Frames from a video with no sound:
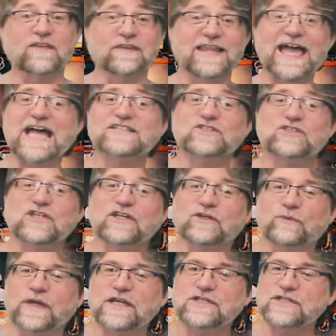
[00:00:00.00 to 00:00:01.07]
the last
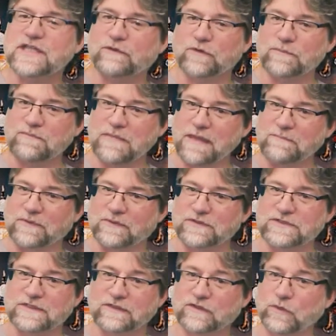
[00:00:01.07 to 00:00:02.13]
generation that
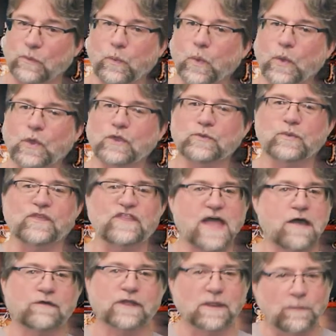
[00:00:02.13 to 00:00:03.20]
remembers the world
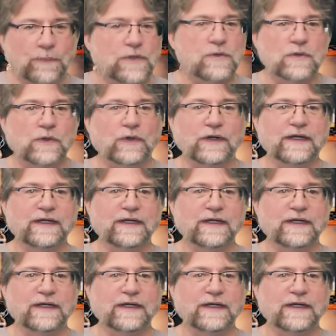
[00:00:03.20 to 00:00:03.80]
without a computer.